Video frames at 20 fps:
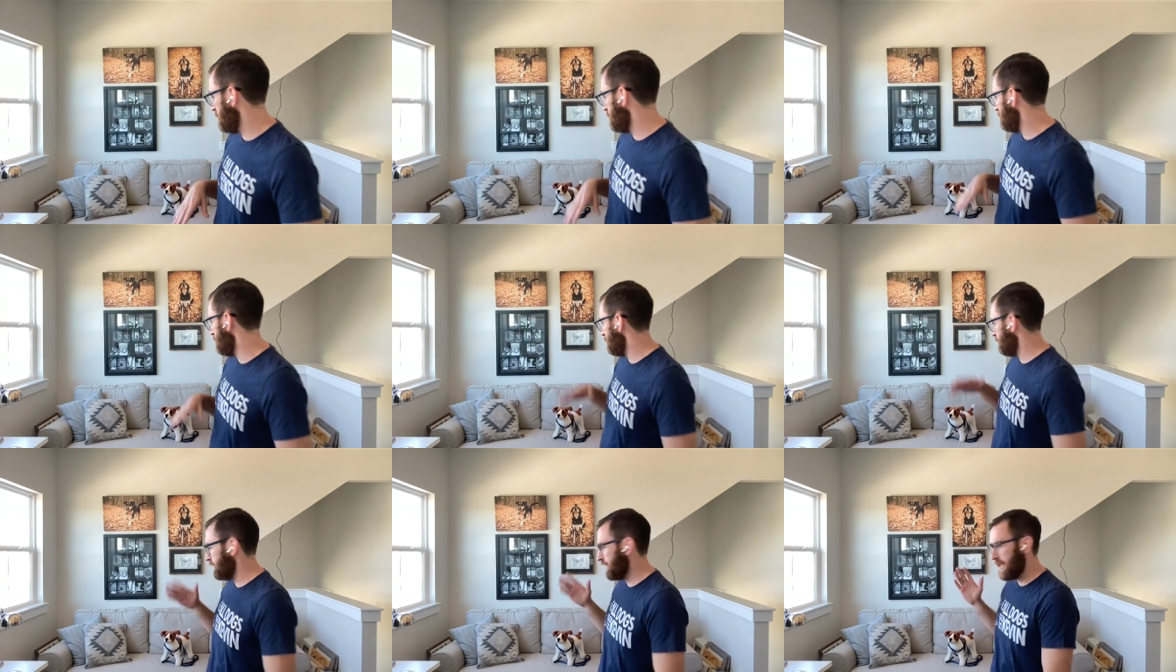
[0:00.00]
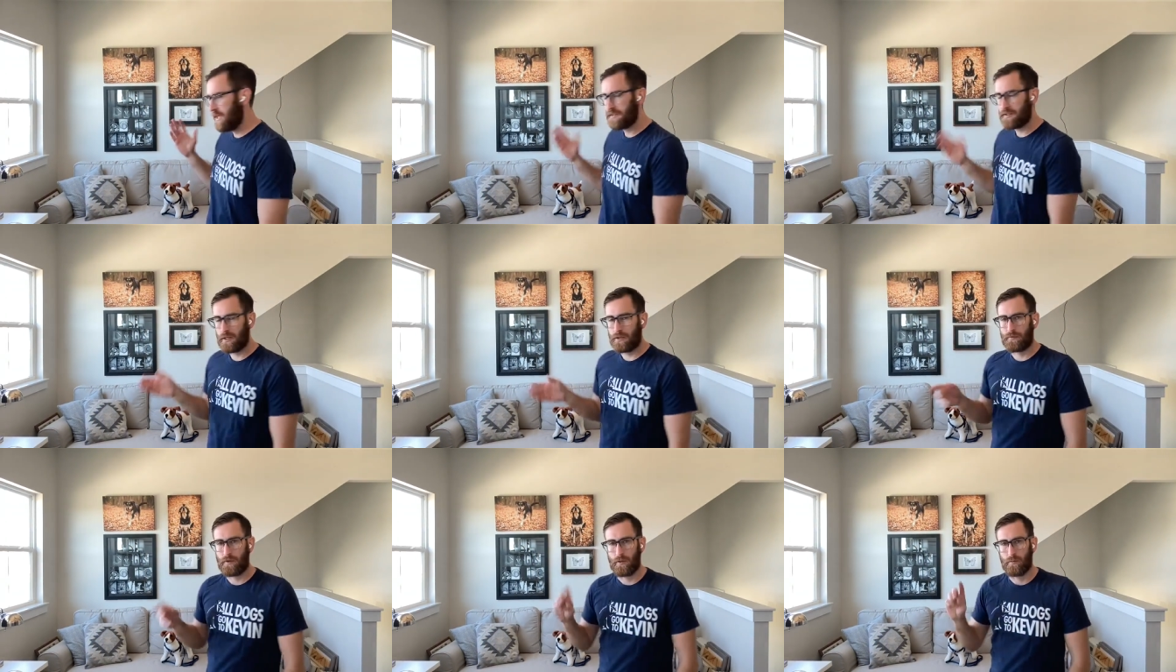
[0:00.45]
to three
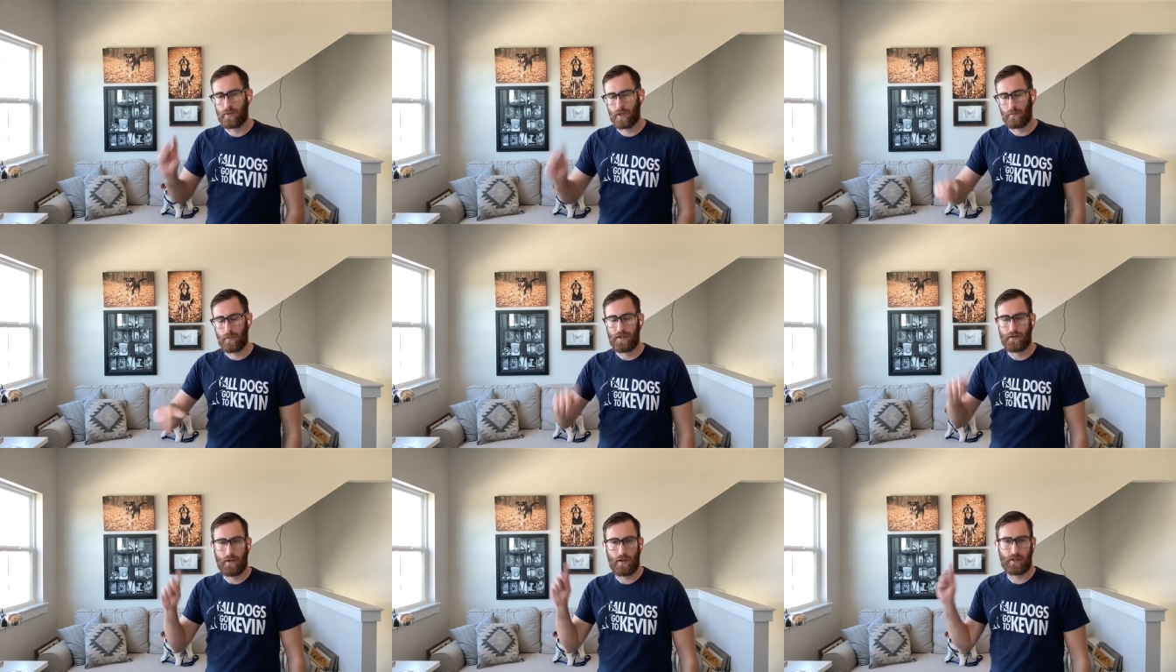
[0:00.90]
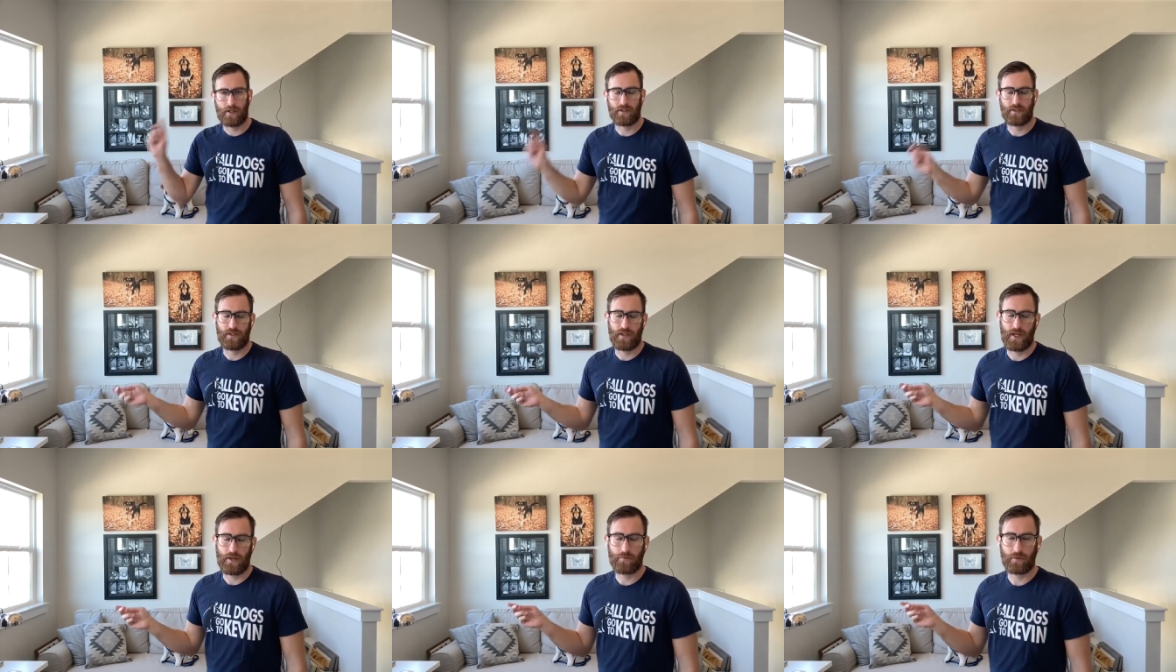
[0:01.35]
days in a row bring my
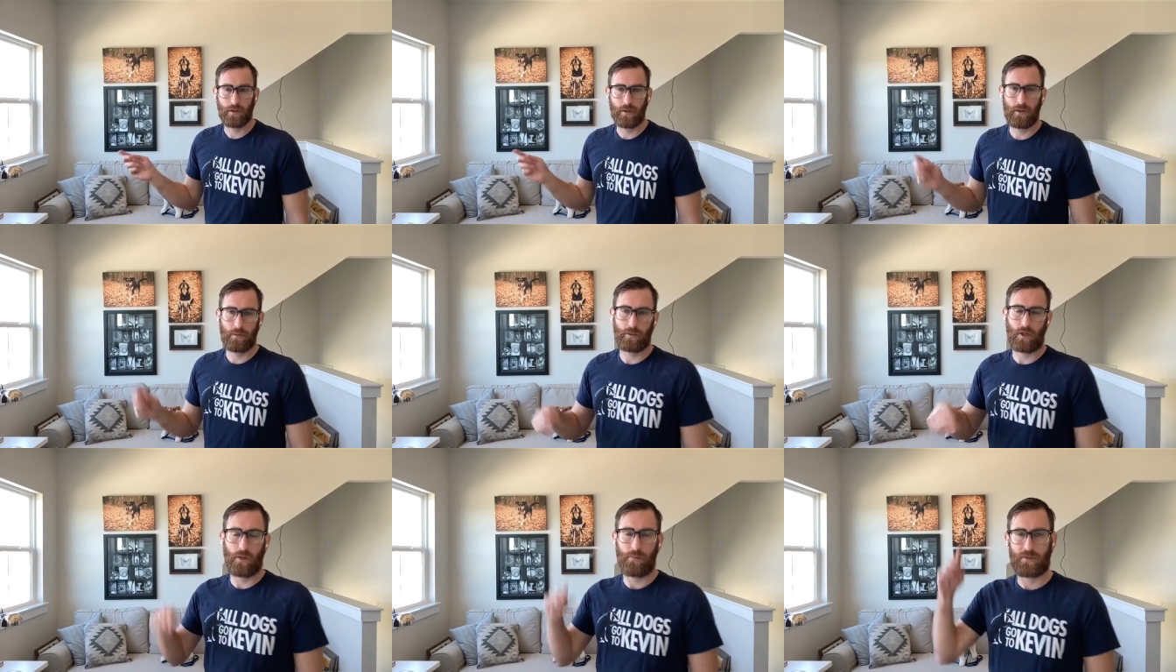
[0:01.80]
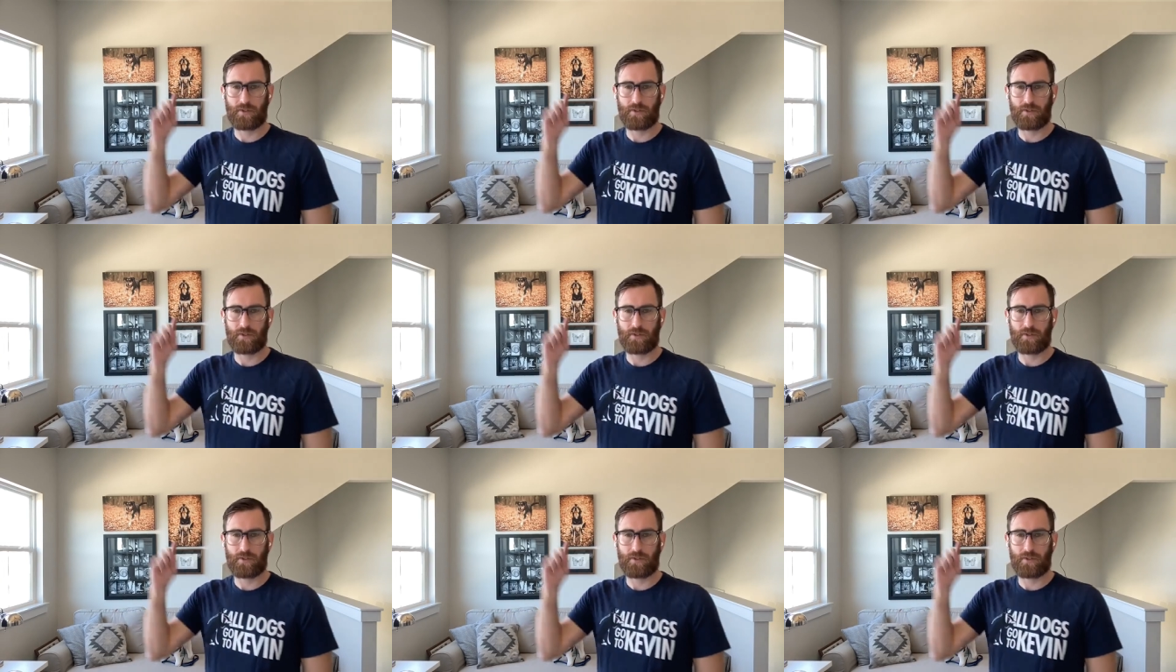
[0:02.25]
dog into that room,